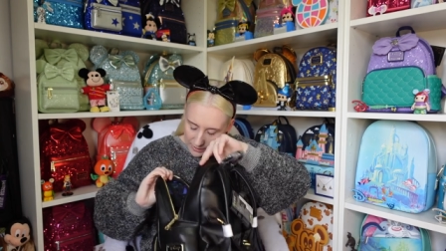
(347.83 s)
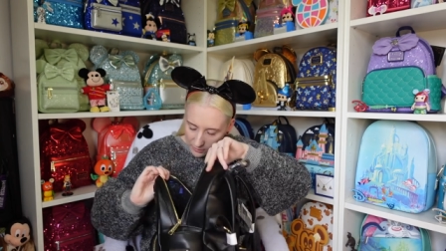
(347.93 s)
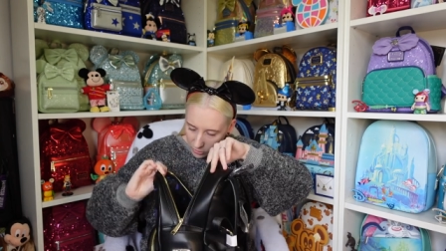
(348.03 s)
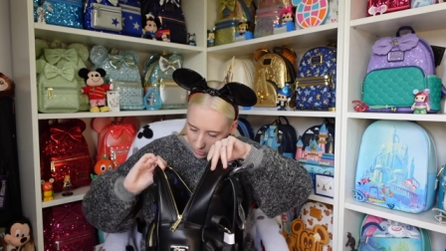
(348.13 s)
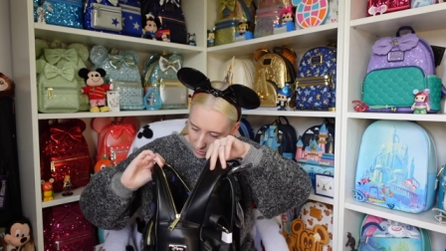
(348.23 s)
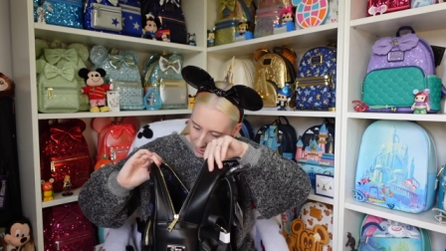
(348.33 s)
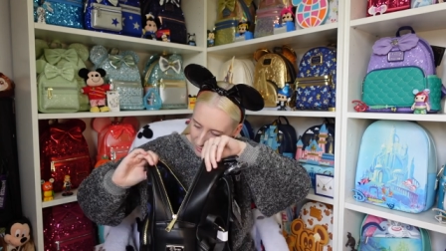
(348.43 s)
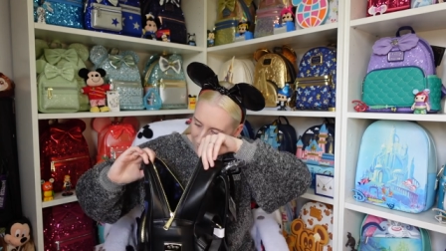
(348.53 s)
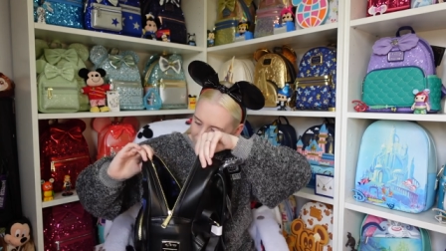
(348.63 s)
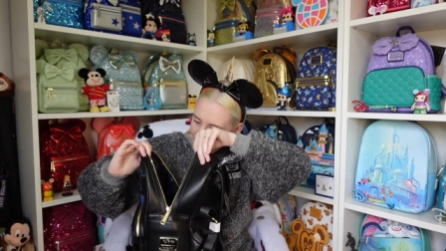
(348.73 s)
and it looks
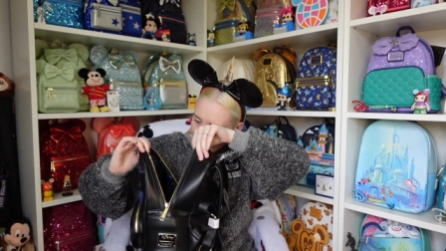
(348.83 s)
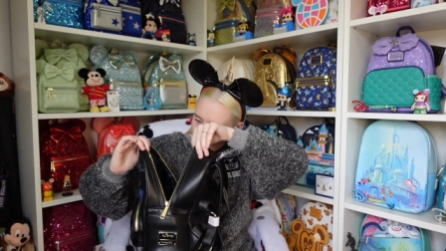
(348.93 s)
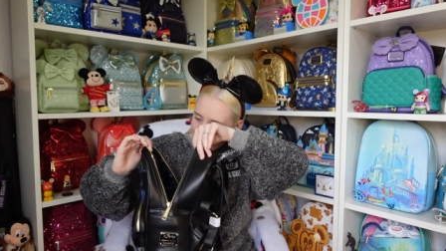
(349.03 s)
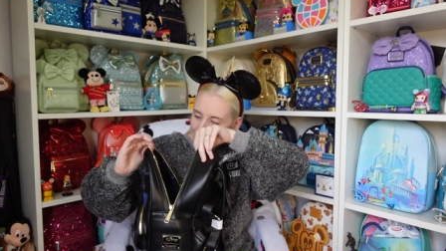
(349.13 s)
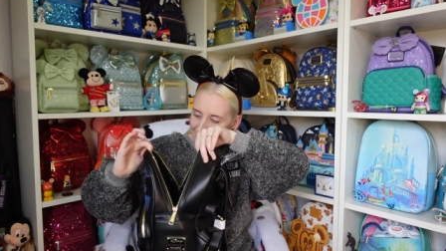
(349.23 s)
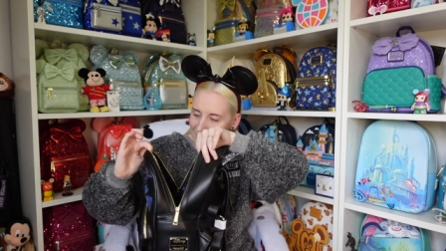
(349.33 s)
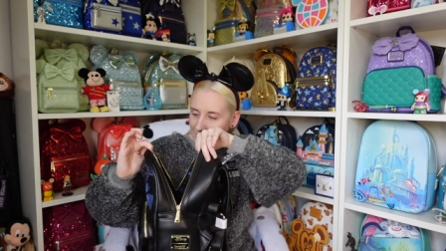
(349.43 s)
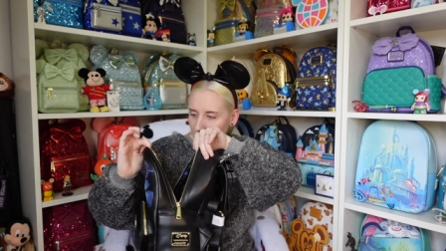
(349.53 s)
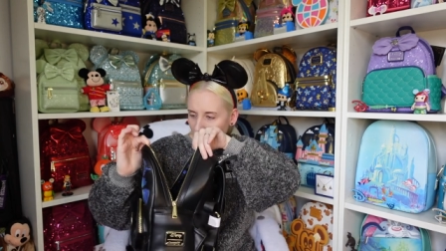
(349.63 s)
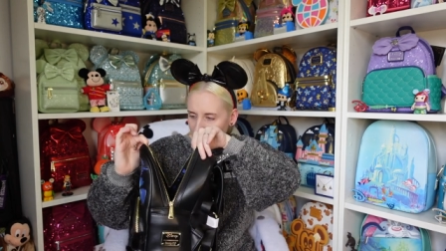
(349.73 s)
like it's a black
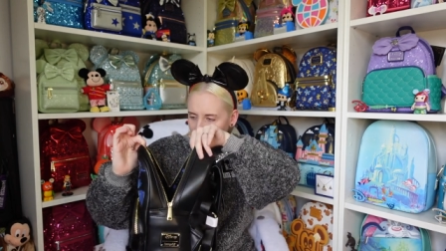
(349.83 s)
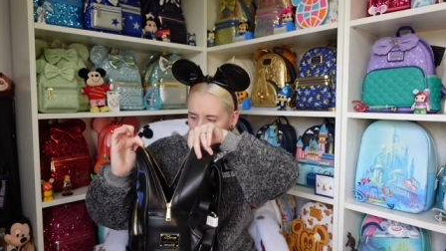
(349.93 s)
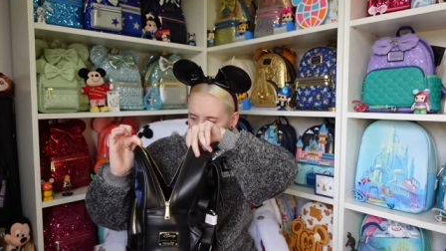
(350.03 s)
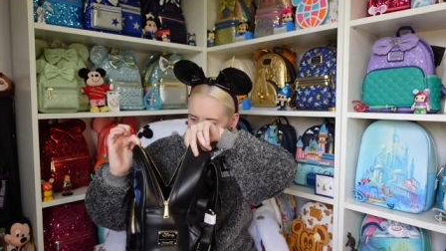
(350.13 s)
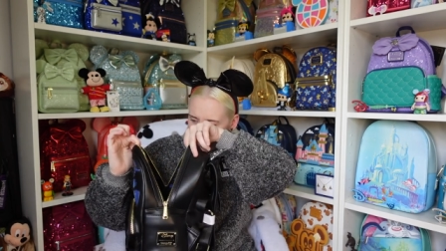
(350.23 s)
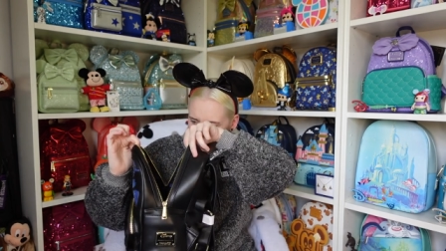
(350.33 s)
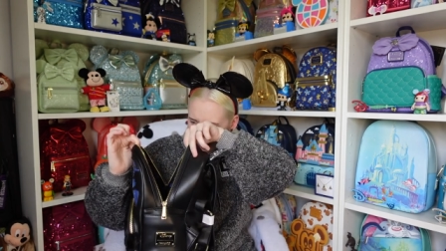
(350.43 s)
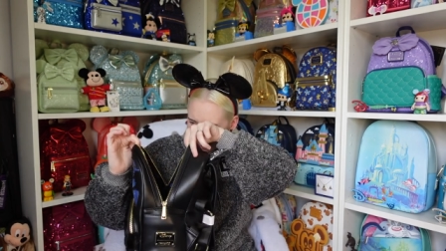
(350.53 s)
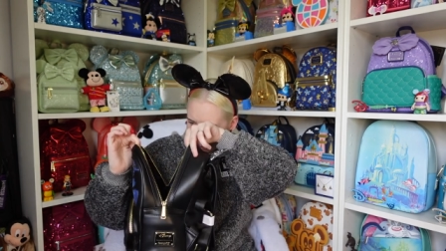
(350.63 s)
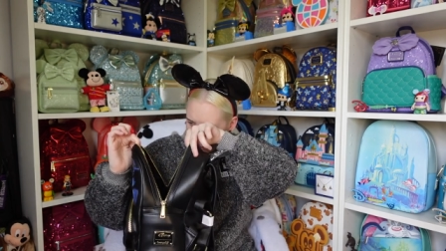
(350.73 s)
inner lining with
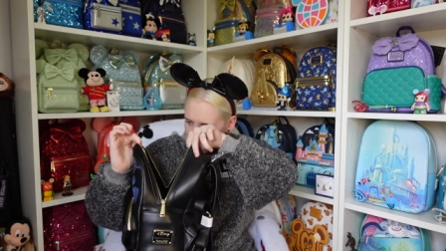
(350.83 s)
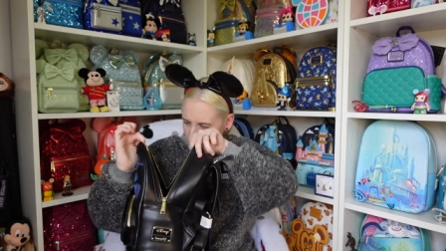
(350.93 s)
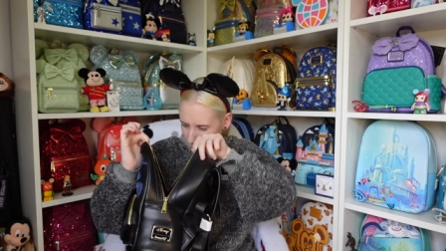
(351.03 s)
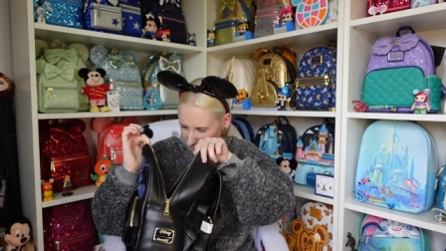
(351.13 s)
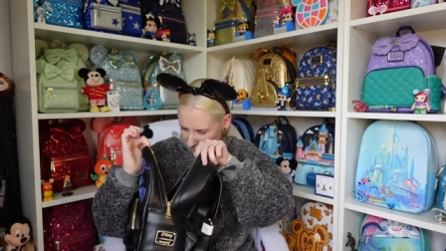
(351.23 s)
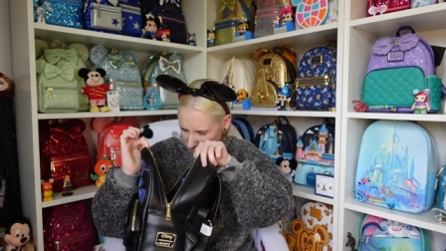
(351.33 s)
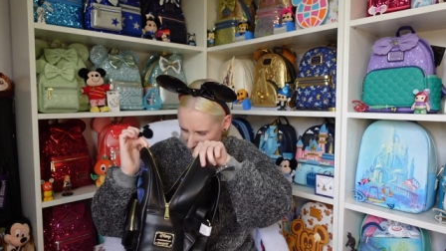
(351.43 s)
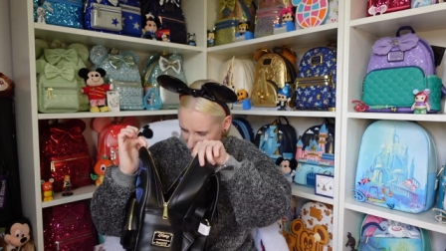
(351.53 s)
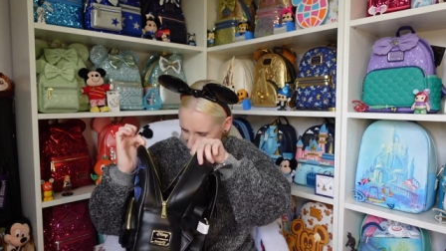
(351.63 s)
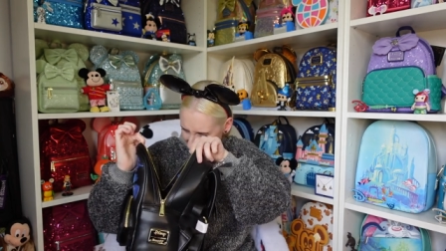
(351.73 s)
Binx and a
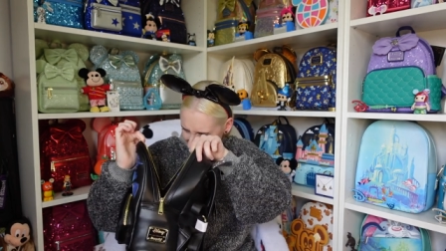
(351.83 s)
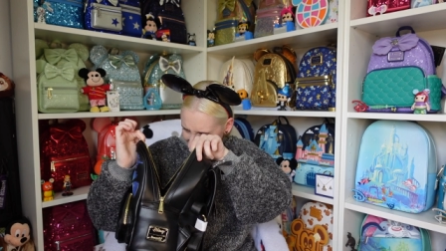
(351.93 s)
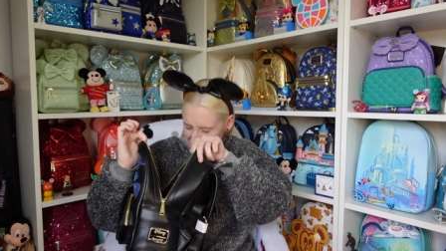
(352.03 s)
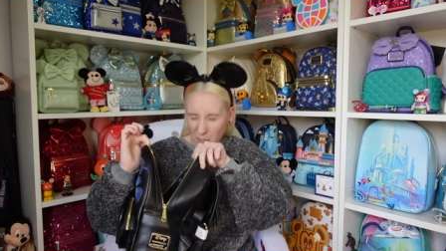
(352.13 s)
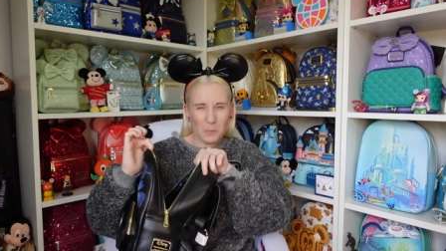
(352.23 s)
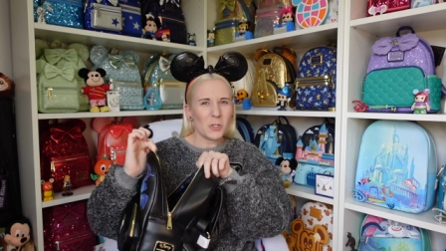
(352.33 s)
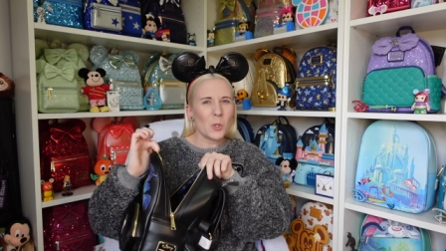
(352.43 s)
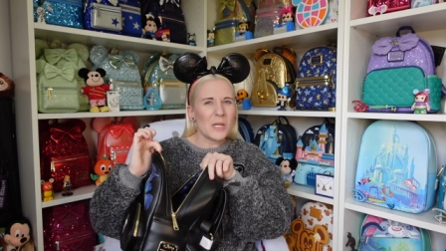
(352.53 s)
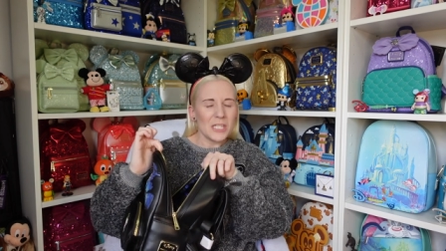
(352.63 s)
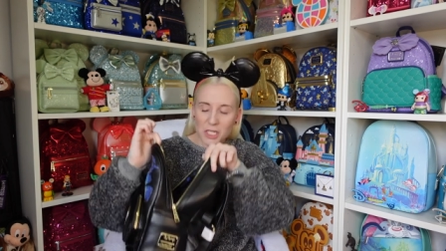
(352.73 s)
cauldron,
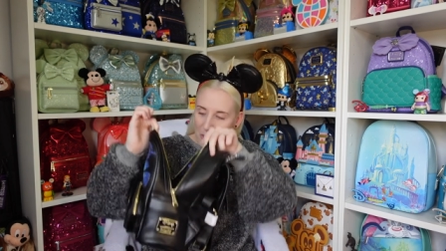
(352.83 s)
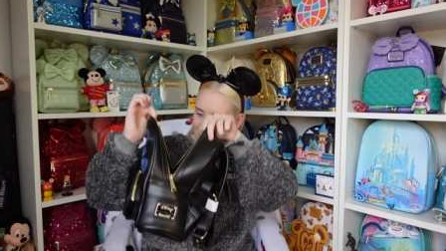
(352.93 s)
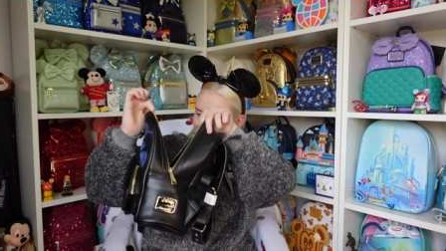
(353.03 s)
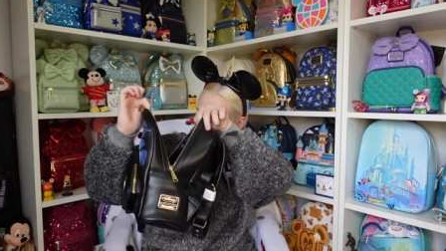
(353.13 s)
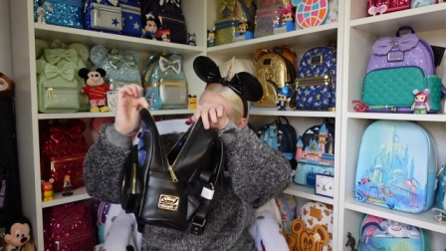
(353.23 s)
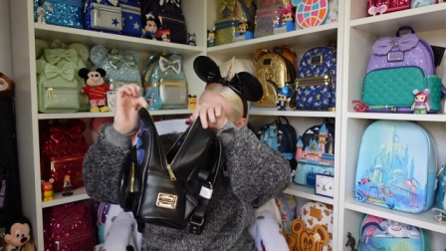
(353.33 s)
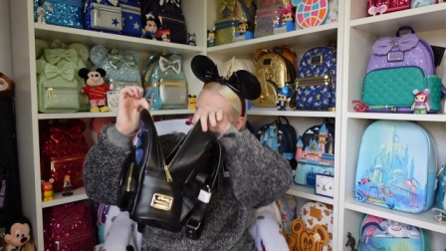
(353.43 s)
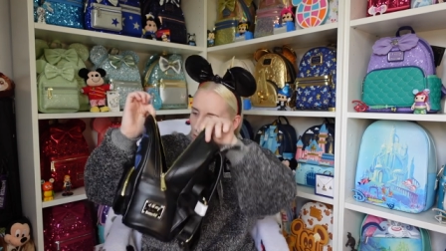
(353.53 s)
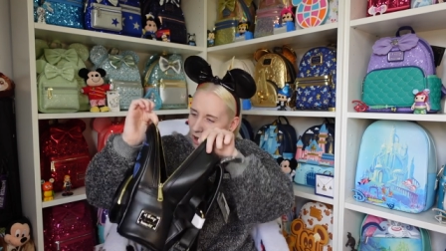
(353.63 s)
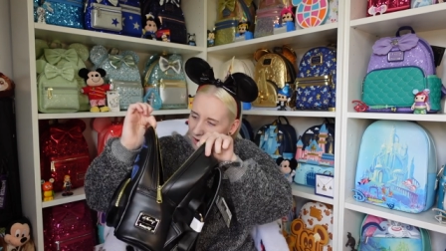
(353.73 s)
squinting a bit, and an
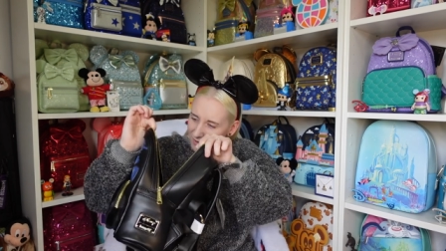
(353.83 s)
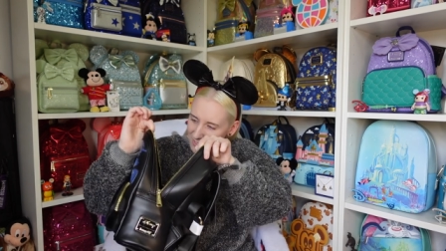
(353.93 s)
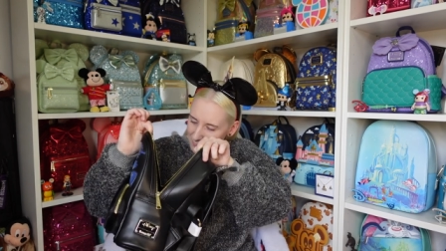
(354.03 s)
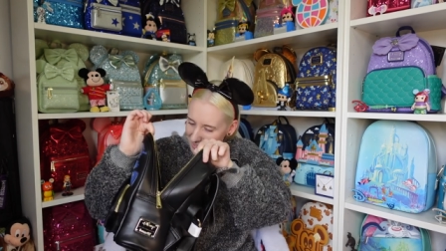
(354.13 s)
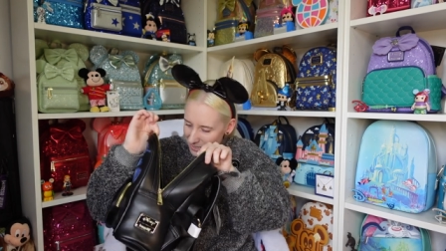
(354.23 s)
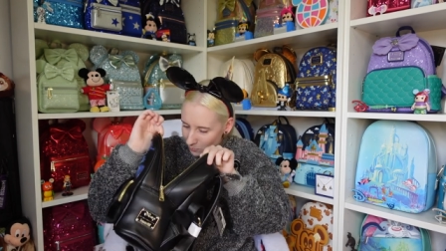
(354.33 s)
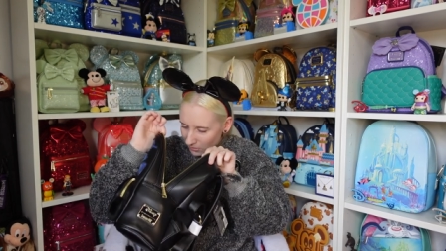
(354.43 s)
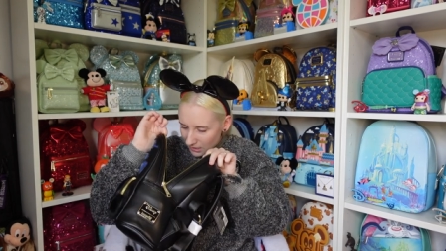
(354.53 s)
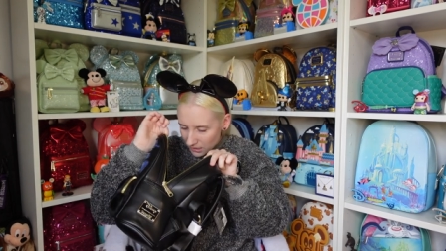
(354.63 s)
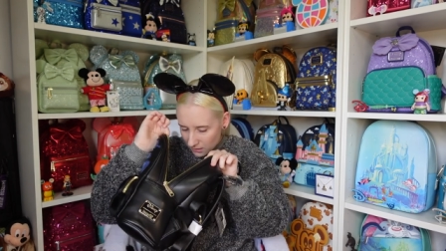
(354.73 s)
eye
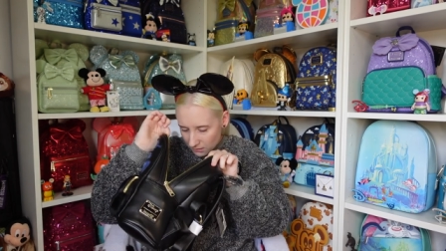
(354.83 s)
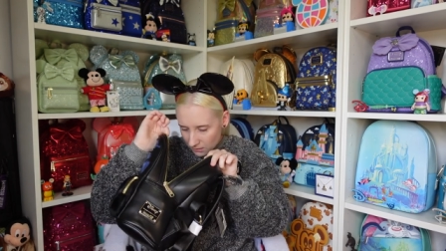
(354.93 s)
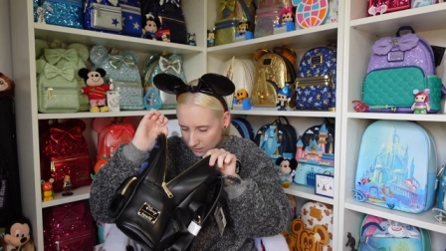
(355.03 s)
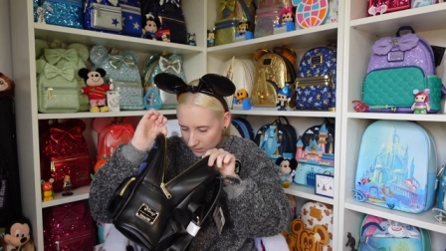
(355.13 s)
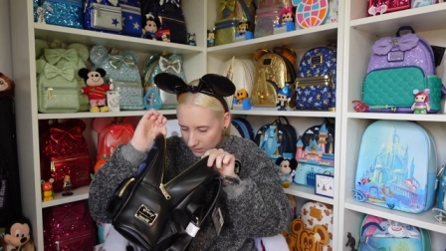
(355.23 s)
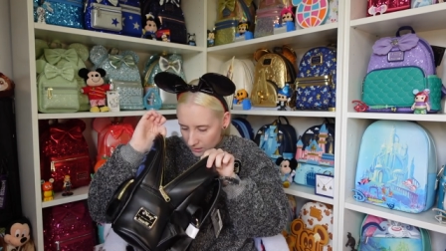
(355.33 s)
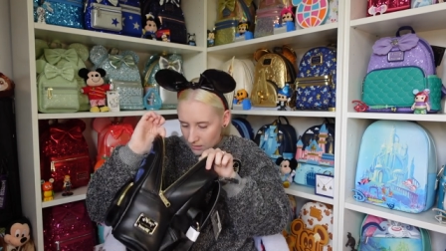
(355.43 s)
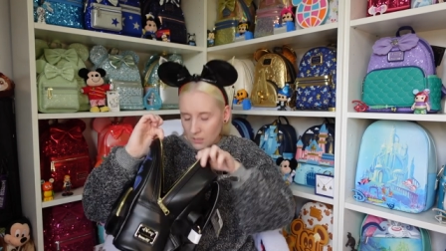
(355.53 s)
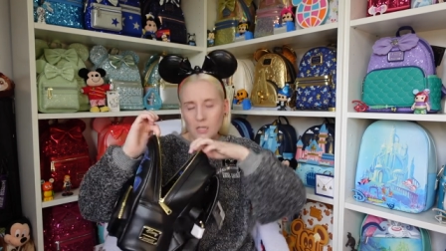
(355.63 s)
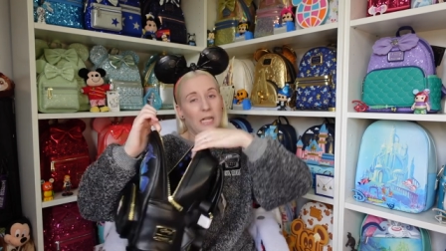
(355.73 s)
maybe.
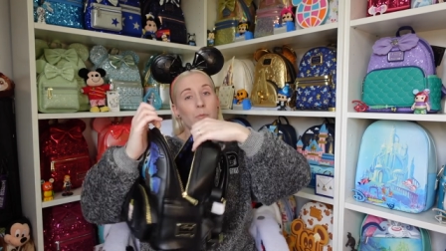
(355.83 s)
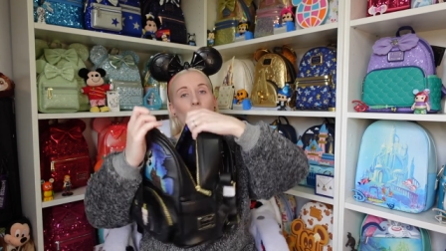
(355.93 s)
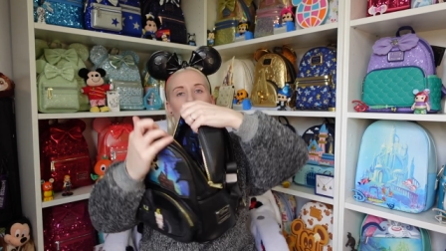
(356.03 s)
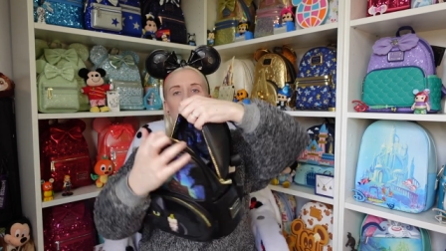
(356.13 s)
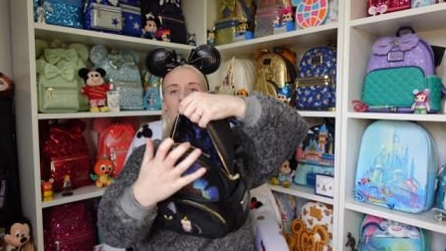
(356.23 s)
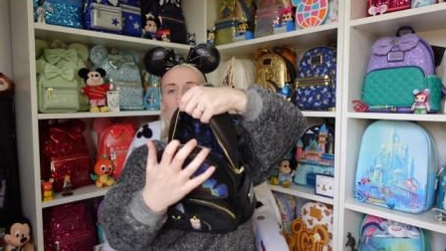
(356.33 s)
It's probably